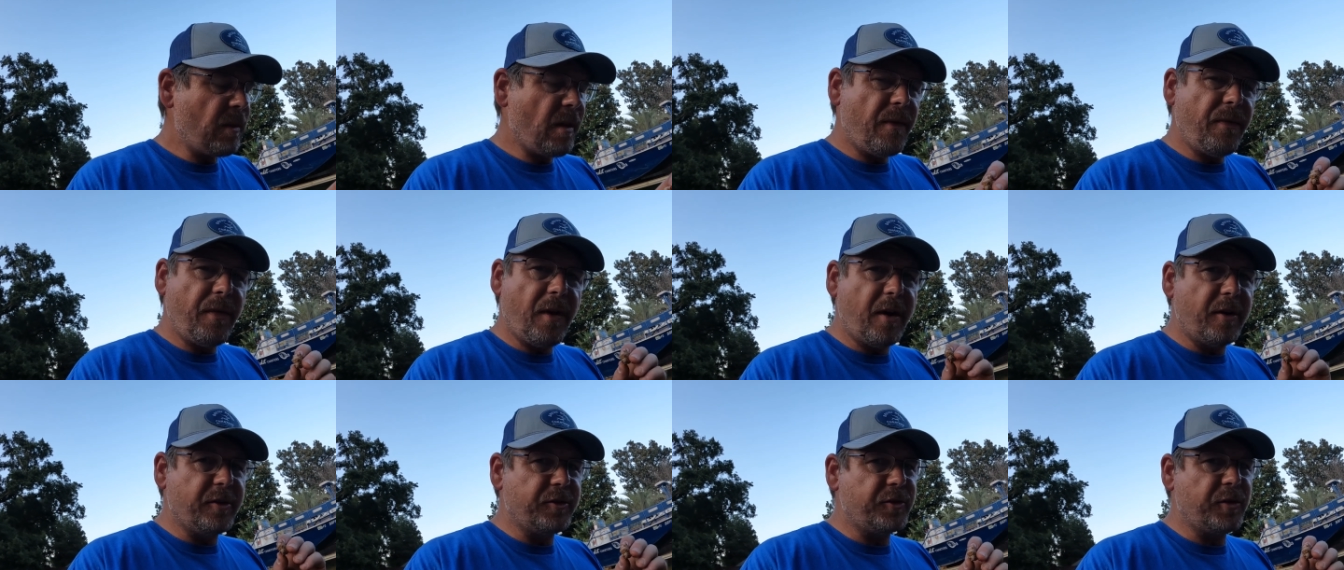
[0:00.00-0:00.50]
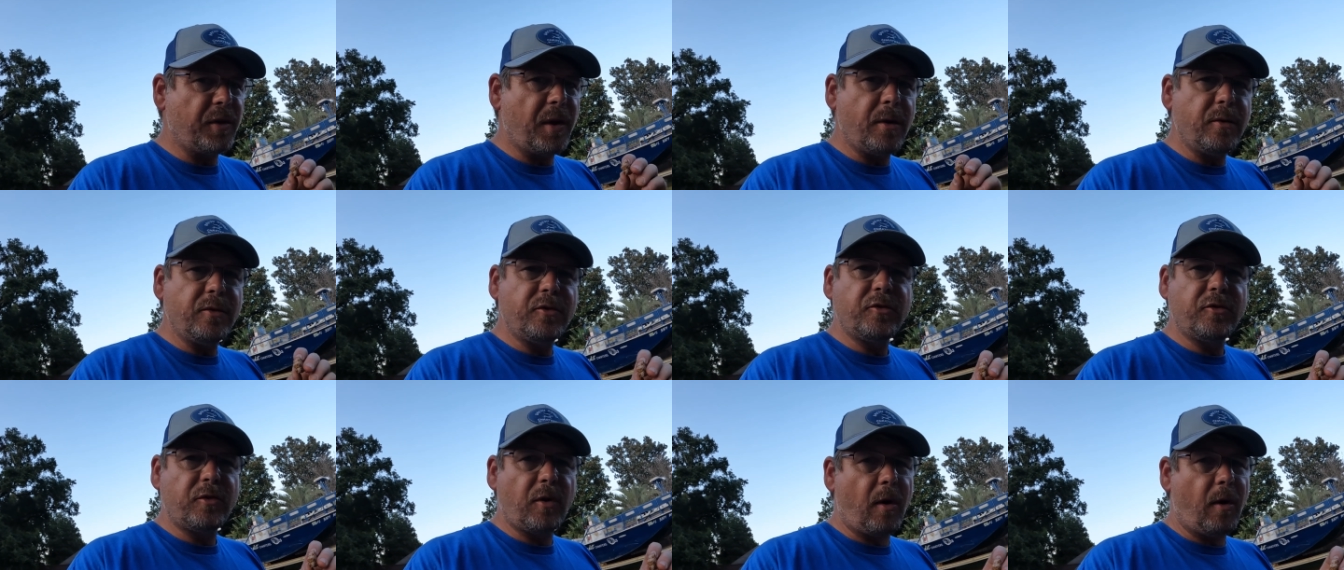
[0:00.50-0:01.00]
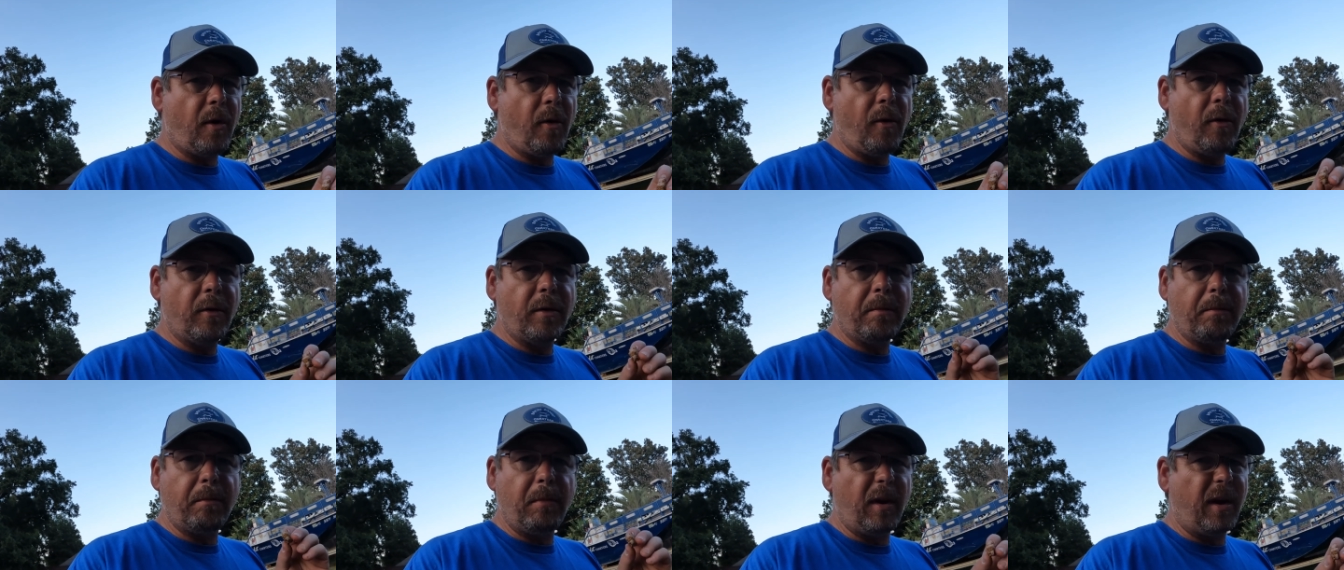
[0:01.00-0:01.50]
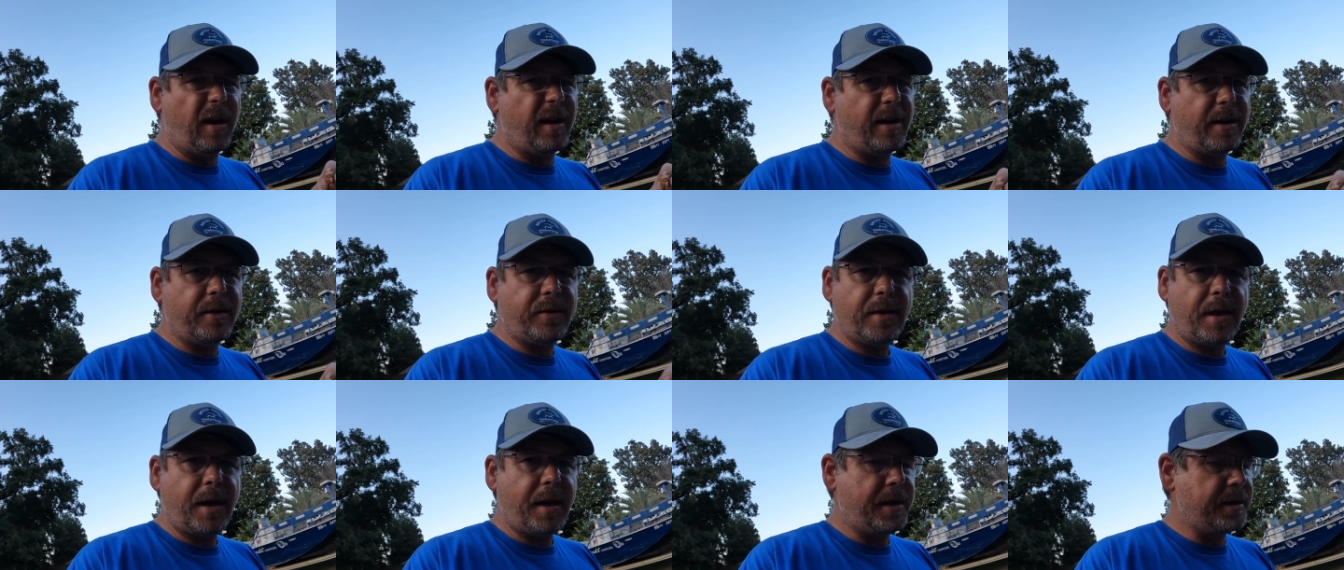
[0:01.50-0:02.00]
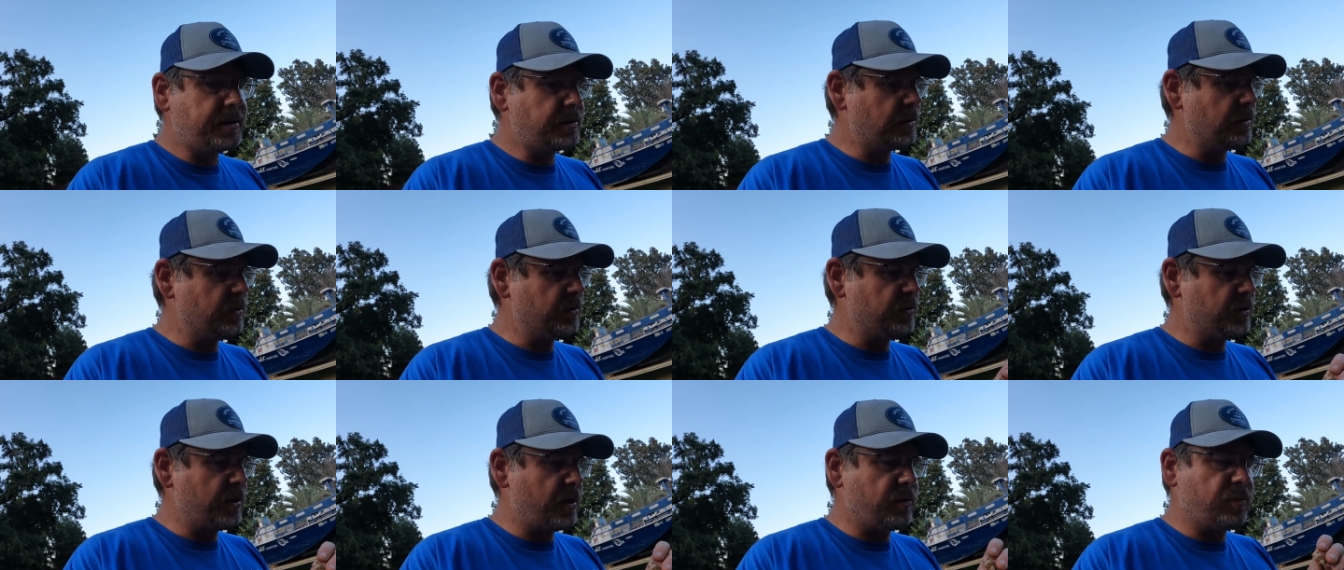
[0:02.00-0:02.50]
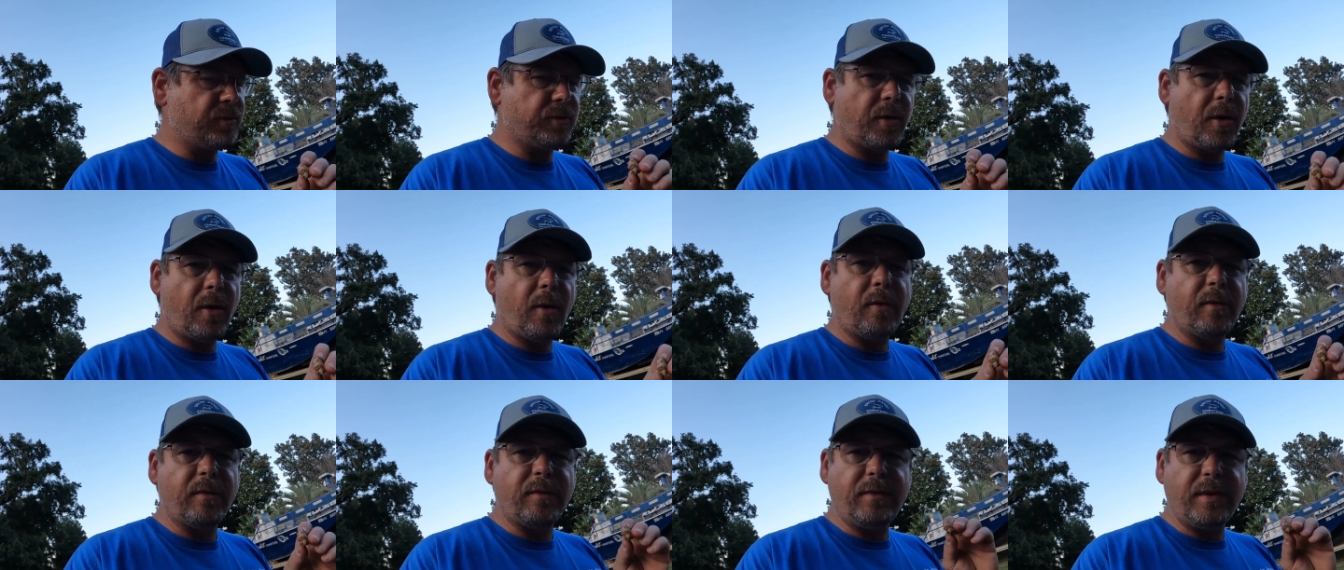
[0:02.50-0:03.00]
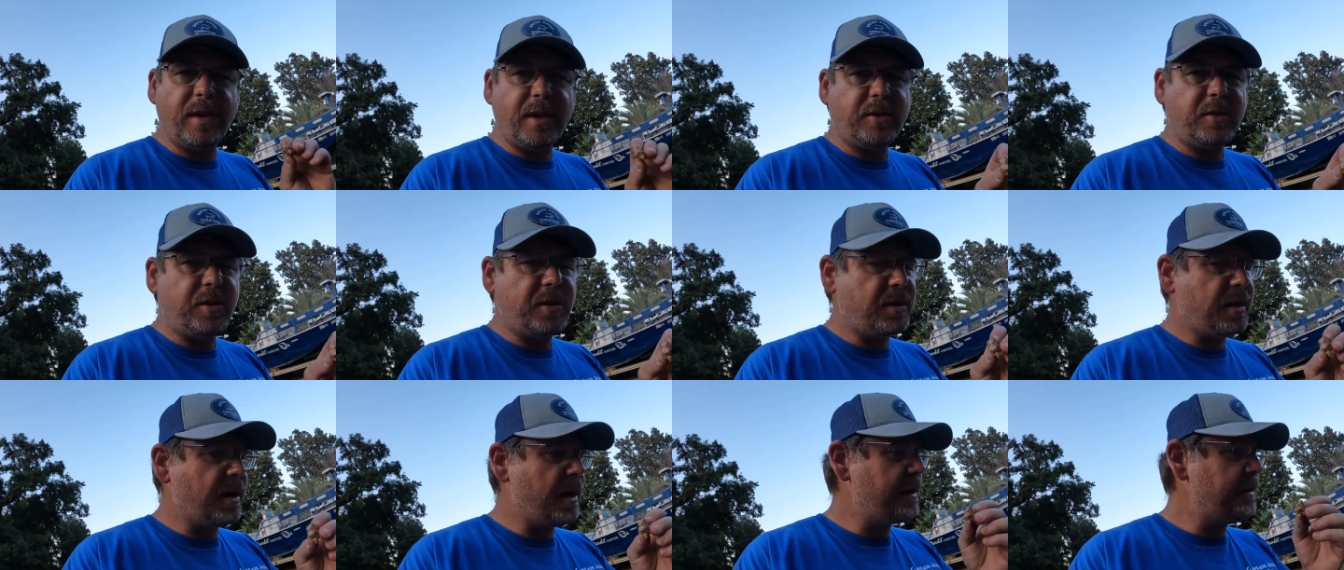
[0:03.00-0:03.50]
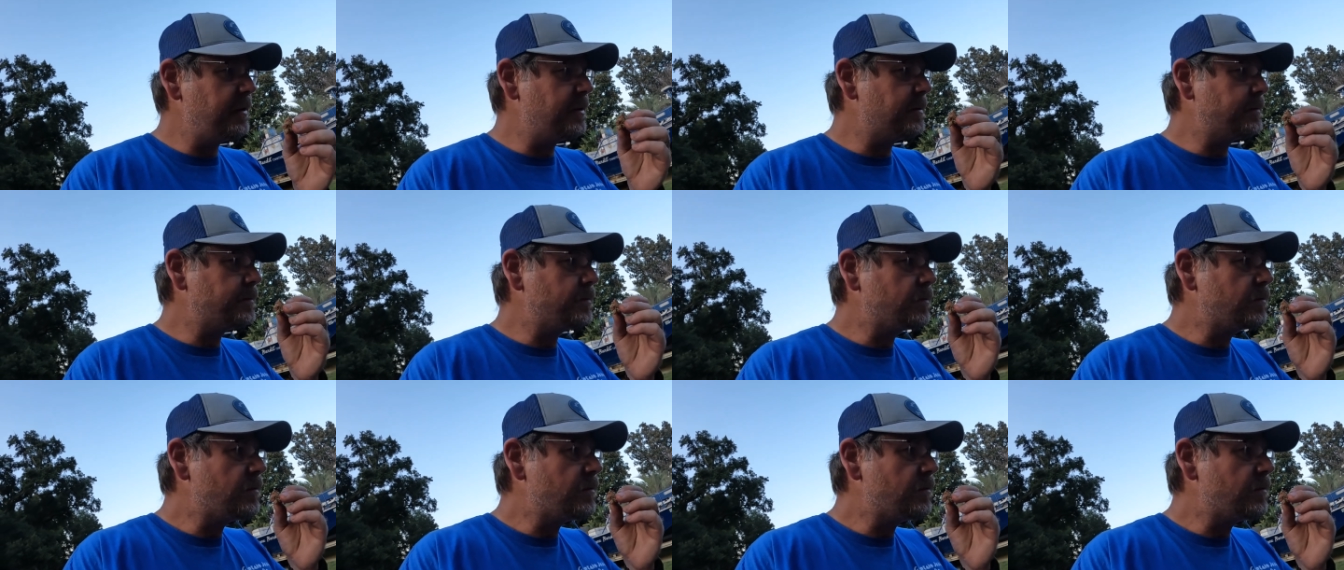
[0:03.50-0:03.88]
There's no strong bloody taste. There's no strong fishy taste.